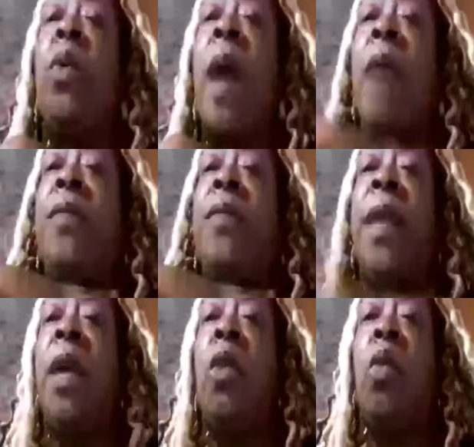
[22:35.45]
out
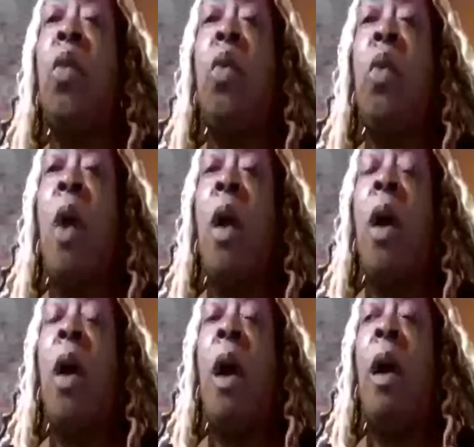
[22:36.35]
there who
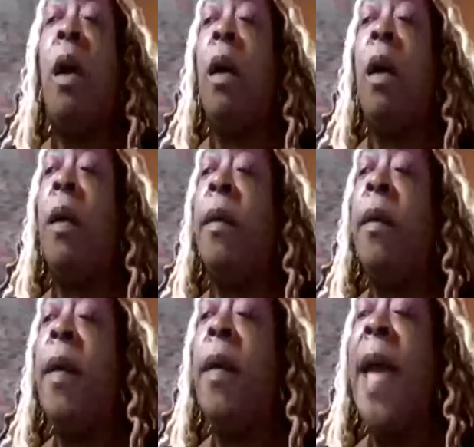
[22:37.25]
are
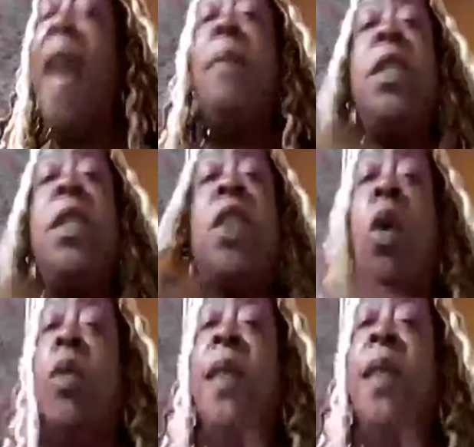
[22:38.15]
have been
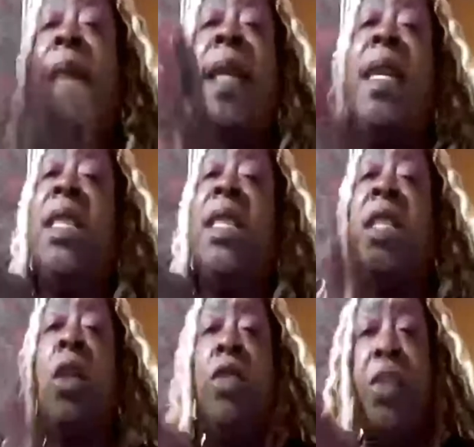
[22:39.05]
told that they need
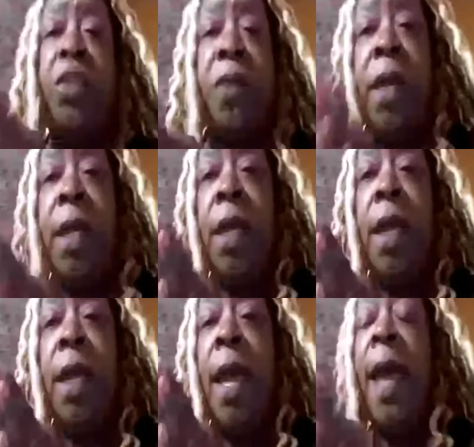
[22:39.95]
surgery.
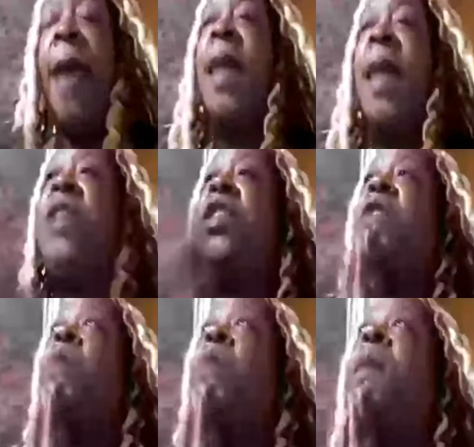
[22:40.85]
And I
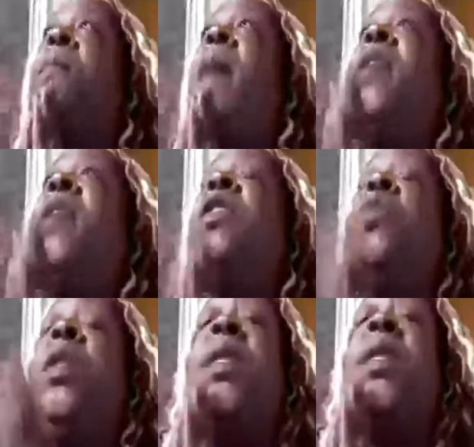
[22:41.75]
just want
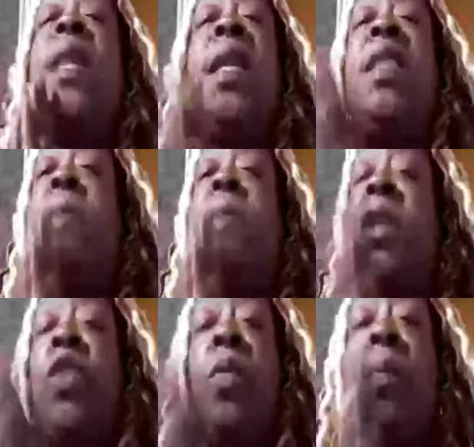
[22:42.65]
to send a
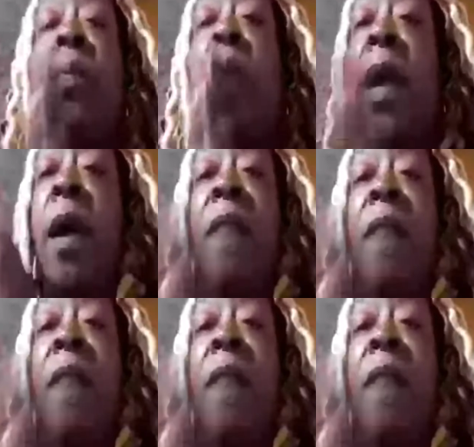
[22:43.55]
special prayer of